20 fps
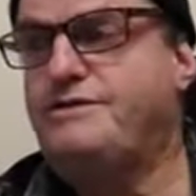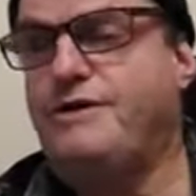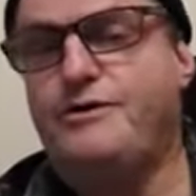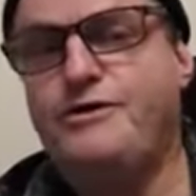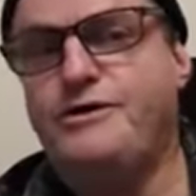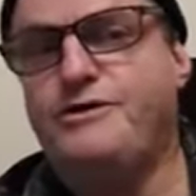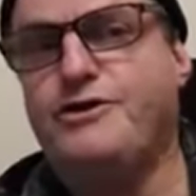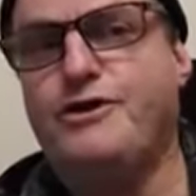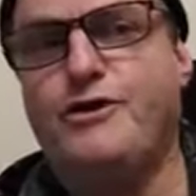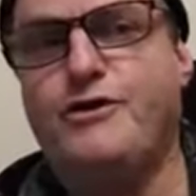
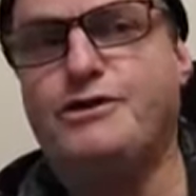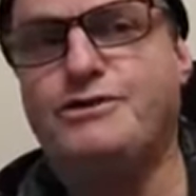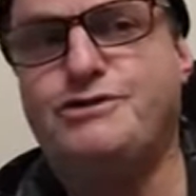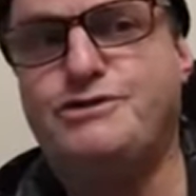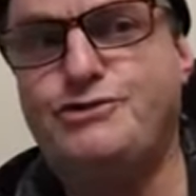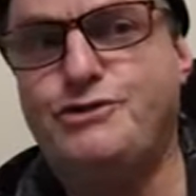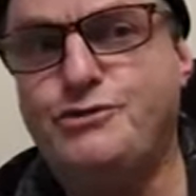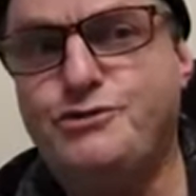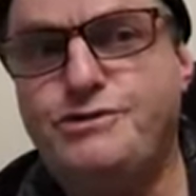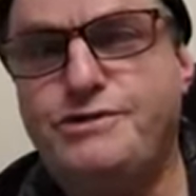Don't you think I
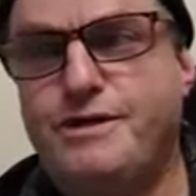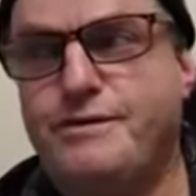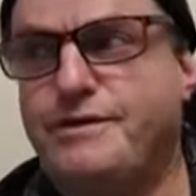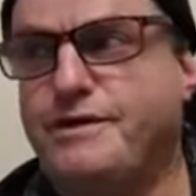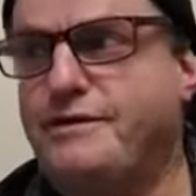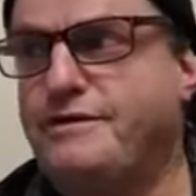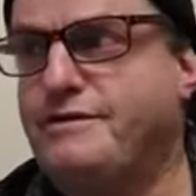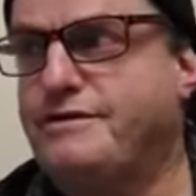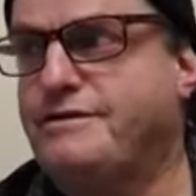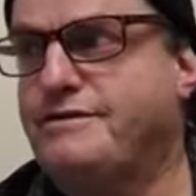should do
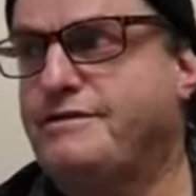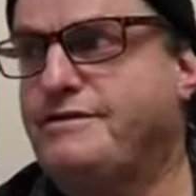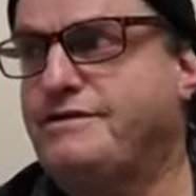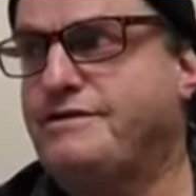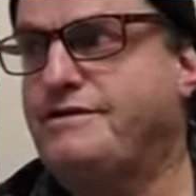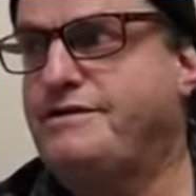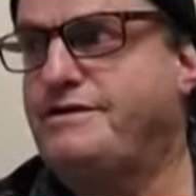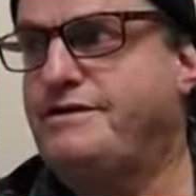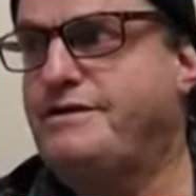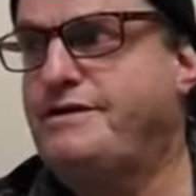something?
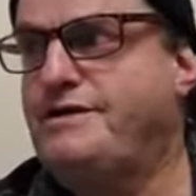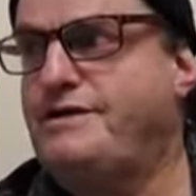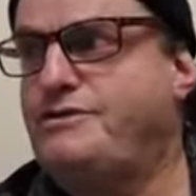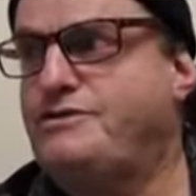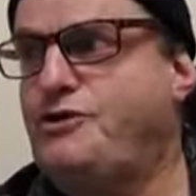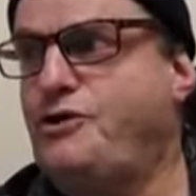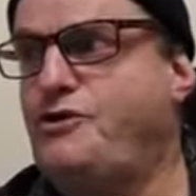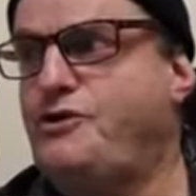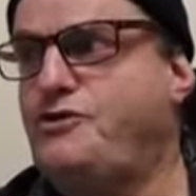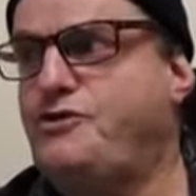
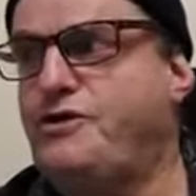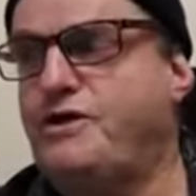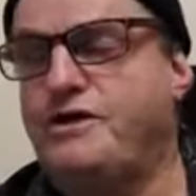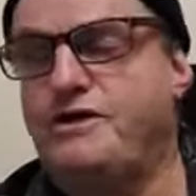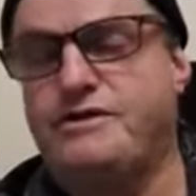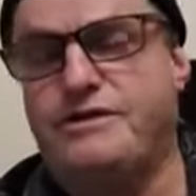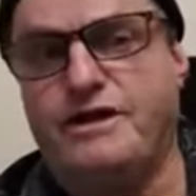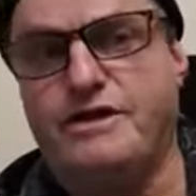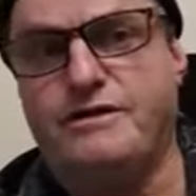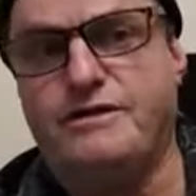Don't you
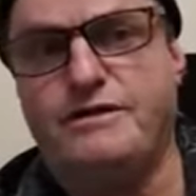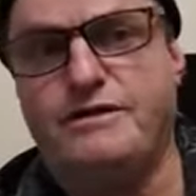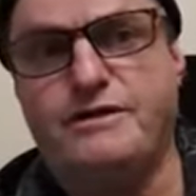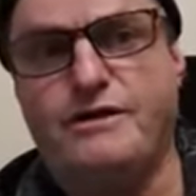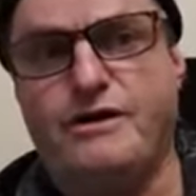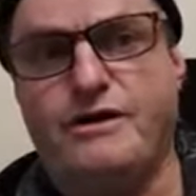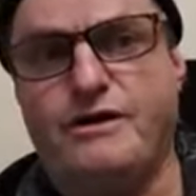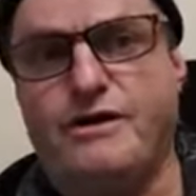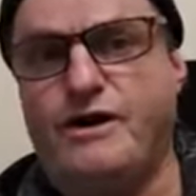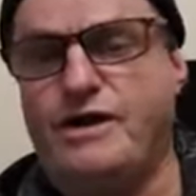think that
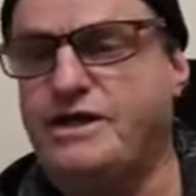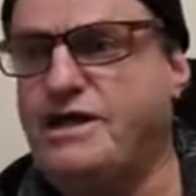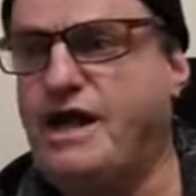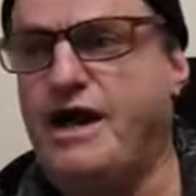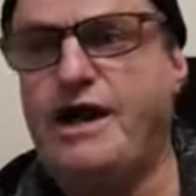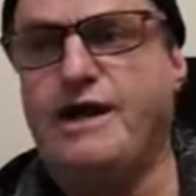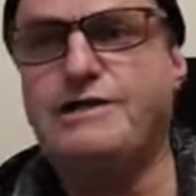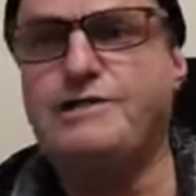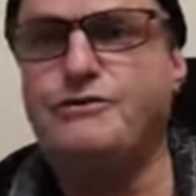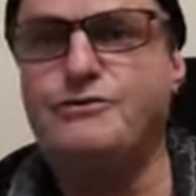I
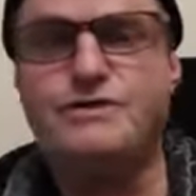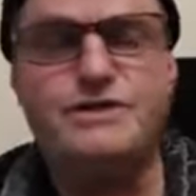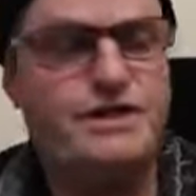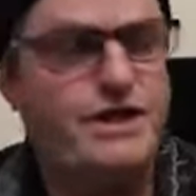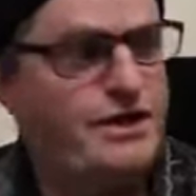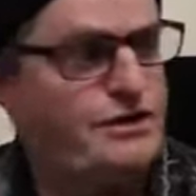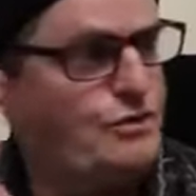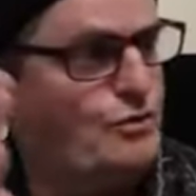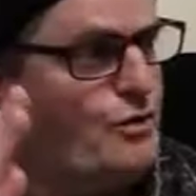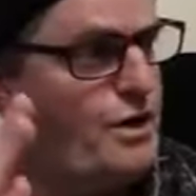can't look
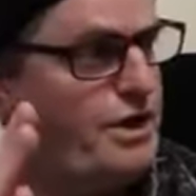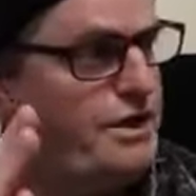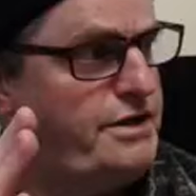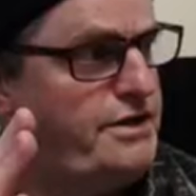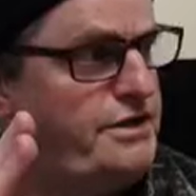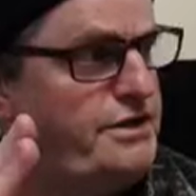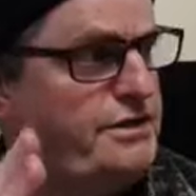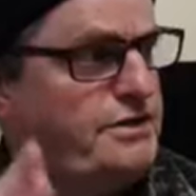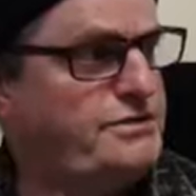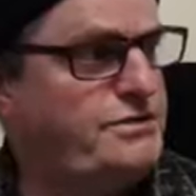the other way?
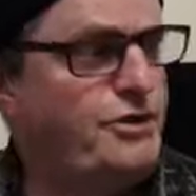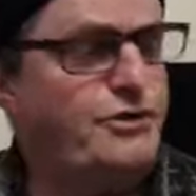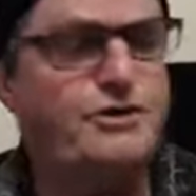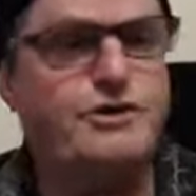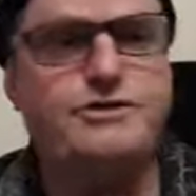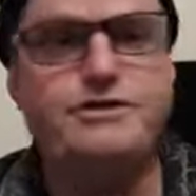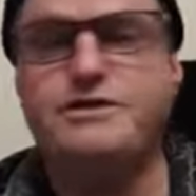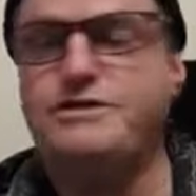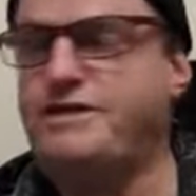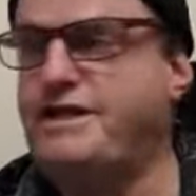
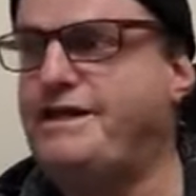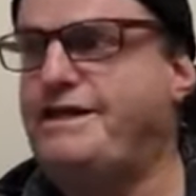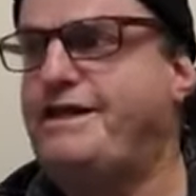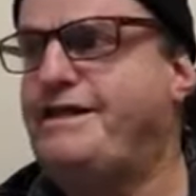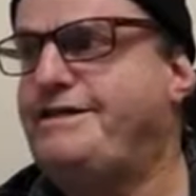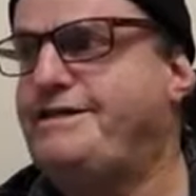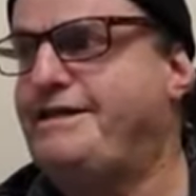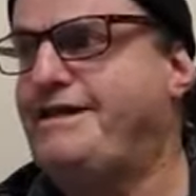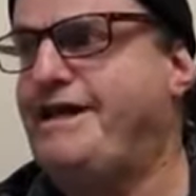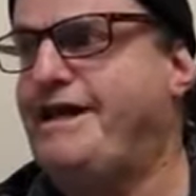don't you think that
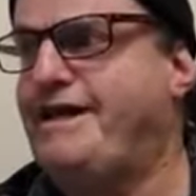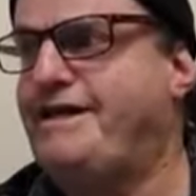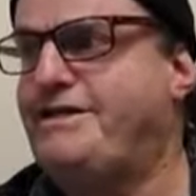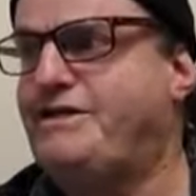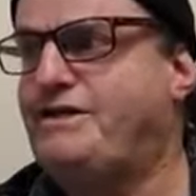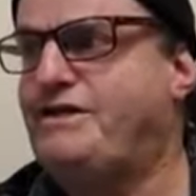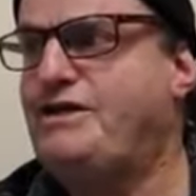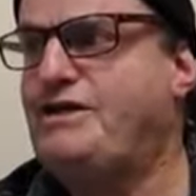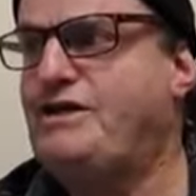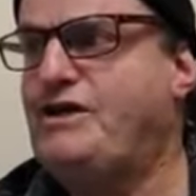in the
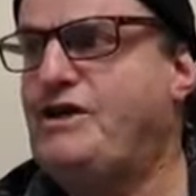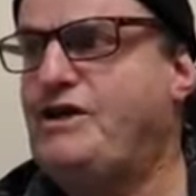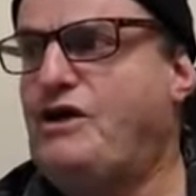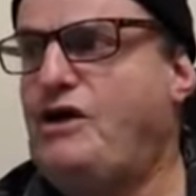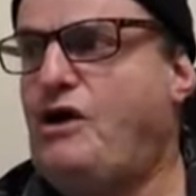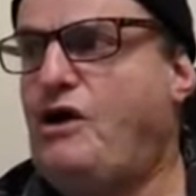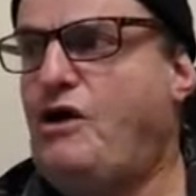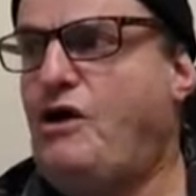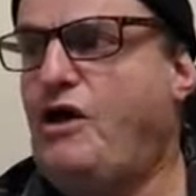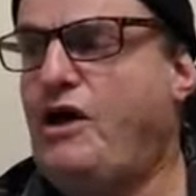end,
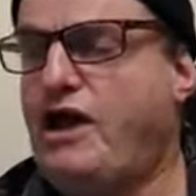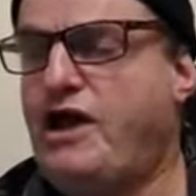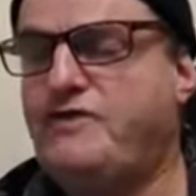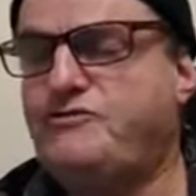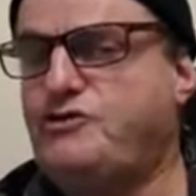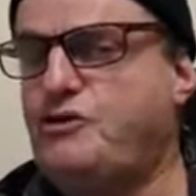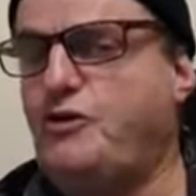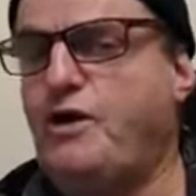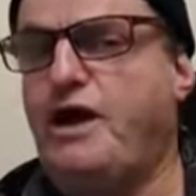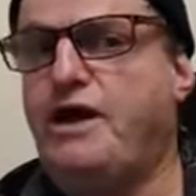I
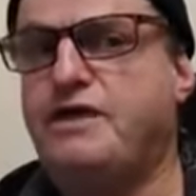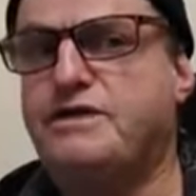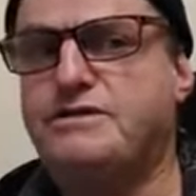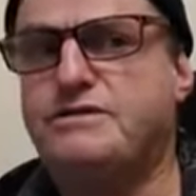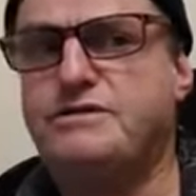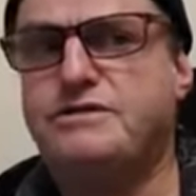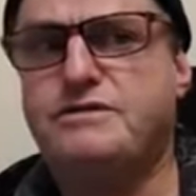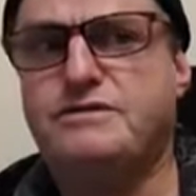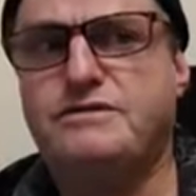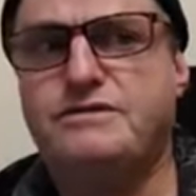have to act?